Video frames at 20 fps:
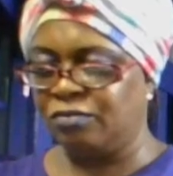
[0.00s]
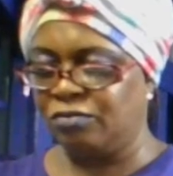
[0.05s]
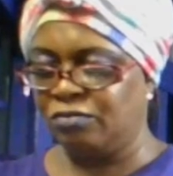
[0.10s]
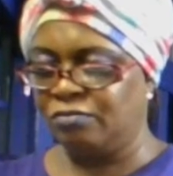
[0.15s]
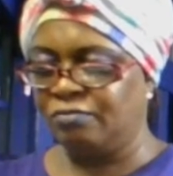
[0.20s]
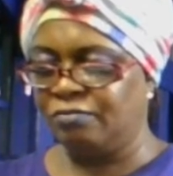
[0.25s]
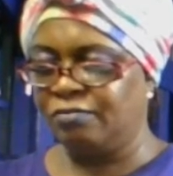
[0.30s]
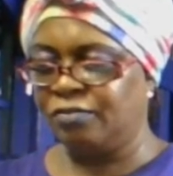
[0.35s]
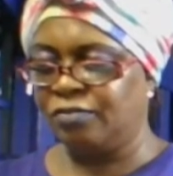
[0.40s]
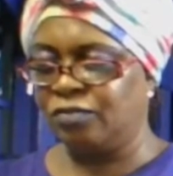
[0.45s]

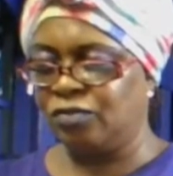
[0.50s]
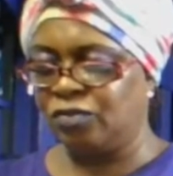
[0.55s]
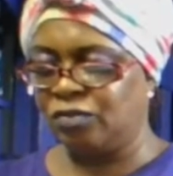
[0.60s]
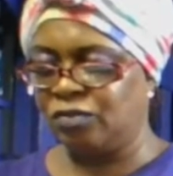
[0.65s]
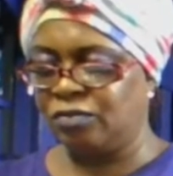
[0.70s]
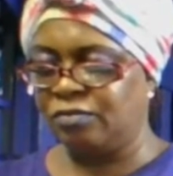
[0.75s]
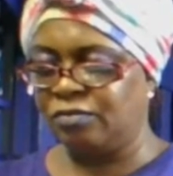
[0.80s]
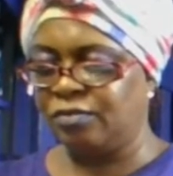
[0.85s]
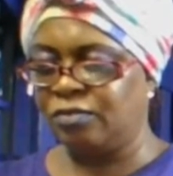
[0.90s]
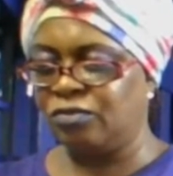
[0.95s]

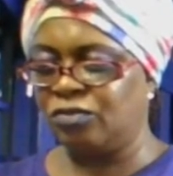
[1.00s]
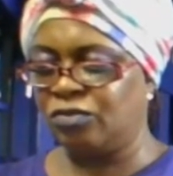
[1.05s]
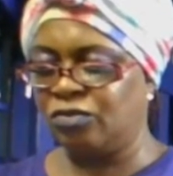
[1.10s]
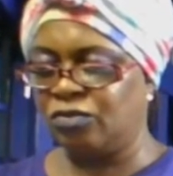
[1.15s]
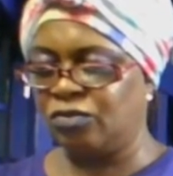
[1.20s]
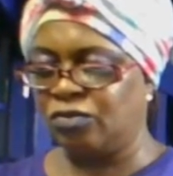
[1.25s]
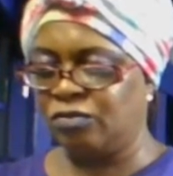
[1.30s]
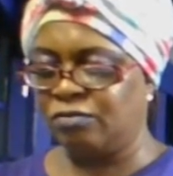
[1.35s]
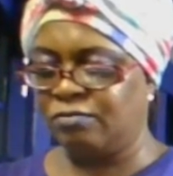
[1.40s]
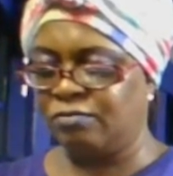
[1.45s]

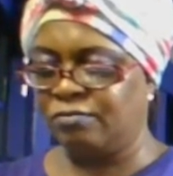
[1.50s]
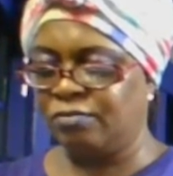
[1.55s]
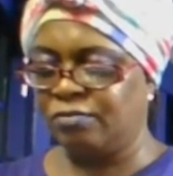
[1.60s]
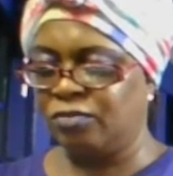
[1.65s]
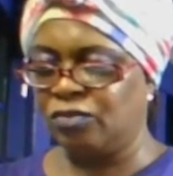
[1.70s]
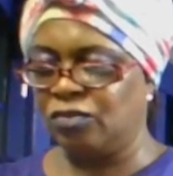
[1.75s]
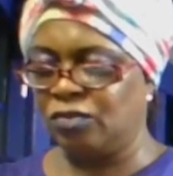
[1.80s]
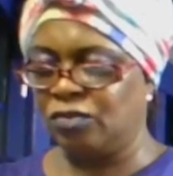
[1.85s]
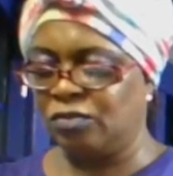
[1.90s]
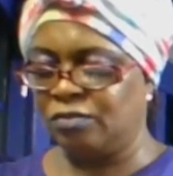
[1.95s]

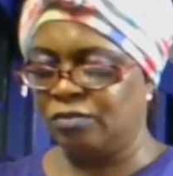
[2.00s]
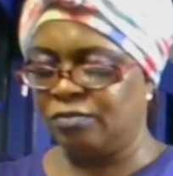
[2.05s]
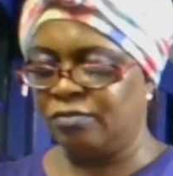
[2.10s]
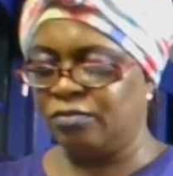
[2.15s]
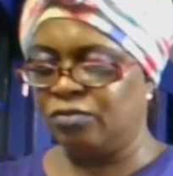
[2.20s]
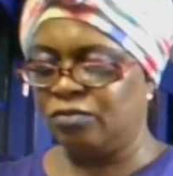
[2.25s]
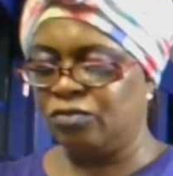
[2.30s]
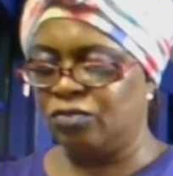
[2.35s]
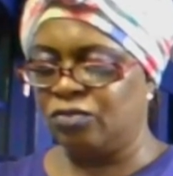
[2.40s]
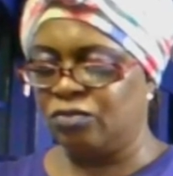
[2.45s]

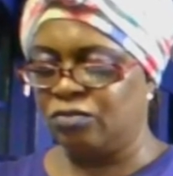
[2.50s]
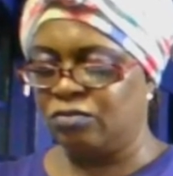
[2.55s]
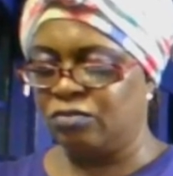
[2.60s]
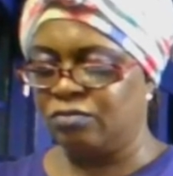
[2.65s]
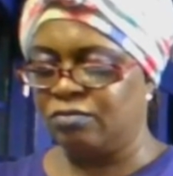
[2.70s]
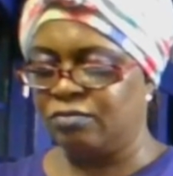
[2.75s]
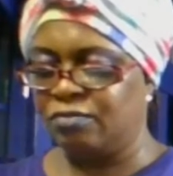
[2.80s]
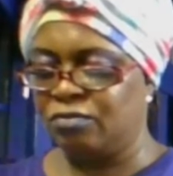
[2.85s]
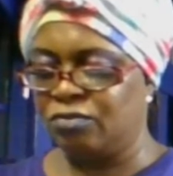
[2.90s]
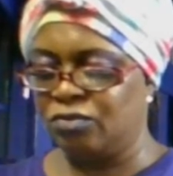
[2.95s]

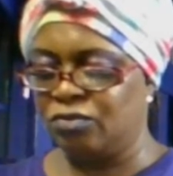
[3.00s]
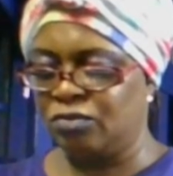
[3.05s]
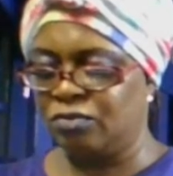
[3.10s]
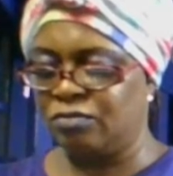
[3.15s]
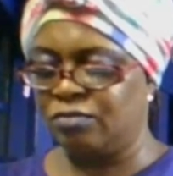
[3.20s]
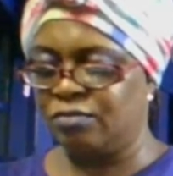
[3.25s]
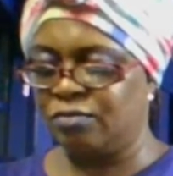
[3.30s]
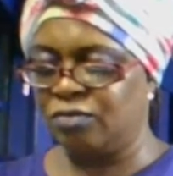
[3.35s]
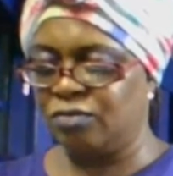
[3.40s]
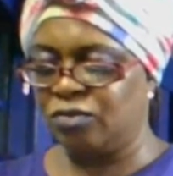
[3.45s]

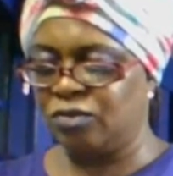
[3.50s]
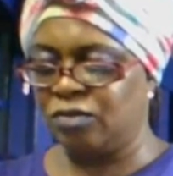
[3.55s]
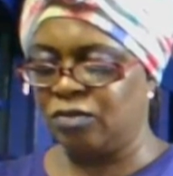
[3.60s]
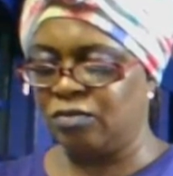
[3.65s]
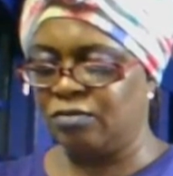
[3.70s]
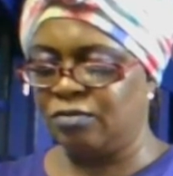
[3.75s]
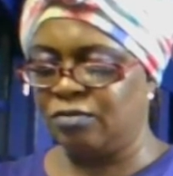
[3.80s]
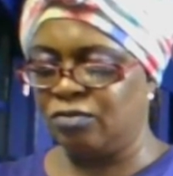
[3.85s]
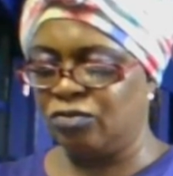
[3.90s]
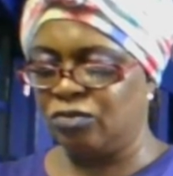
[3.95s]

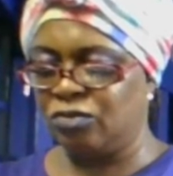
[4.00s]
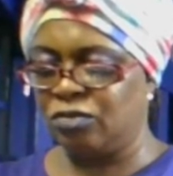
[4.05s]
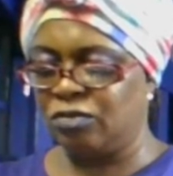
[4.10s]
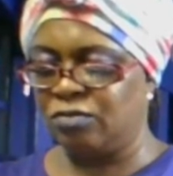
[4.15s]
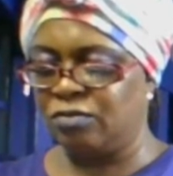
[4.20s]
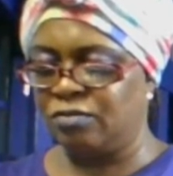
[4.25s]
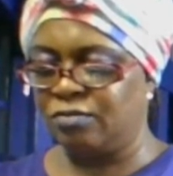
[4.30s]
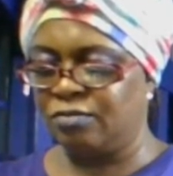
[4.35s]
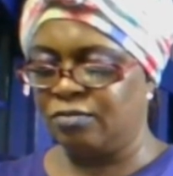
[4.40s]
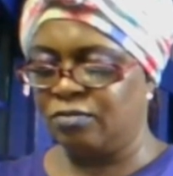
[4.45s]

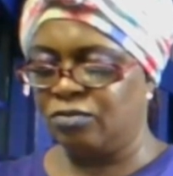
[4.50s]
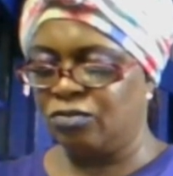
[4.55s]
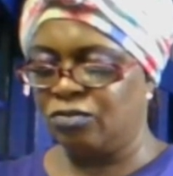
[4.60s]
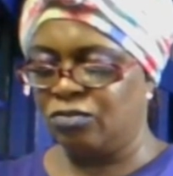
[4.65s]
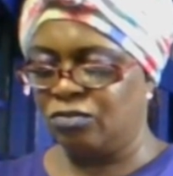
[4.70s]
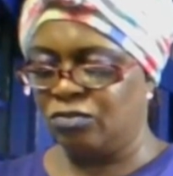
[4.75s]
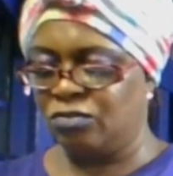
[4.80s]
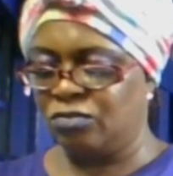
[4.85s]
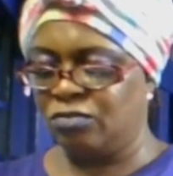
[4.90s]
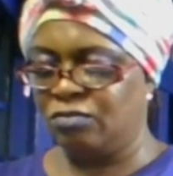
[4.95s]

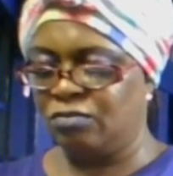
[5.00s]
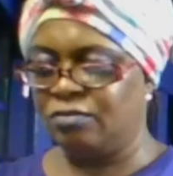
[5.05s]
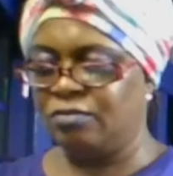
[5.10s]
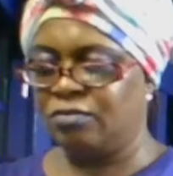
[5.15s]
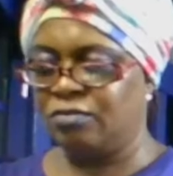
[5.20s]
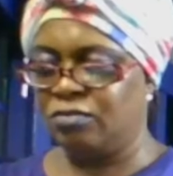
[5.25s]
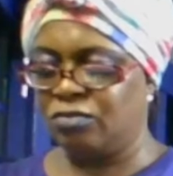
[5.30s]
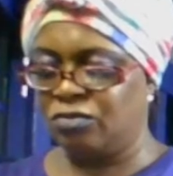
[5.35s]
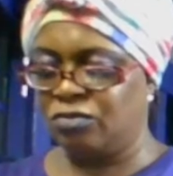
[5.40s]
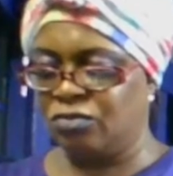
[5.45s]

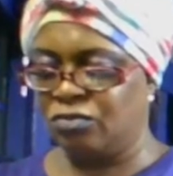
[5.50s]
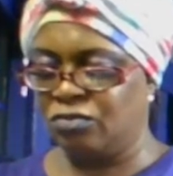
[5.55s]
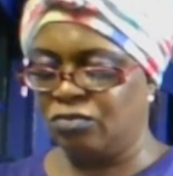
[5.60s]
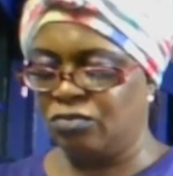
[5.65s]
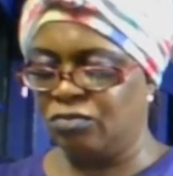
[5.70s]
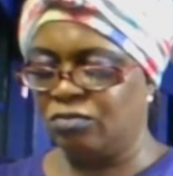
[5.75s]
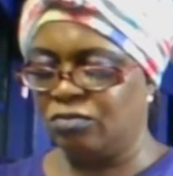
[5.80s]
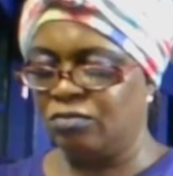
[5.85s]
(not speaking)